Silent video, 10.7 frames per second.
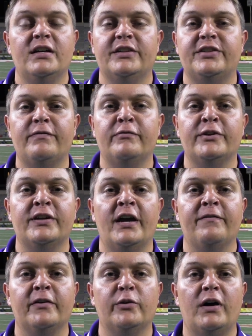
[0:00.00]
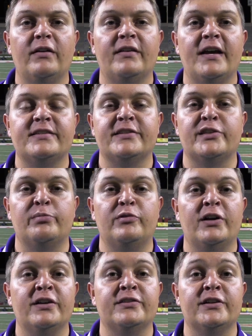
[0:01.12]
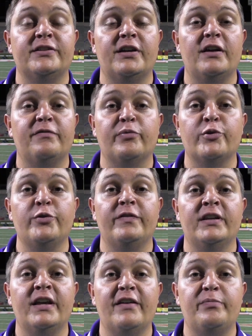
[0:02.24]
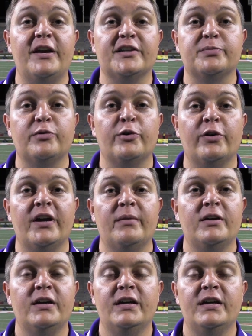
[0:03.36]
A tough one tonight for the Wildcats as the Bulldogs are a tough, proven FBS program,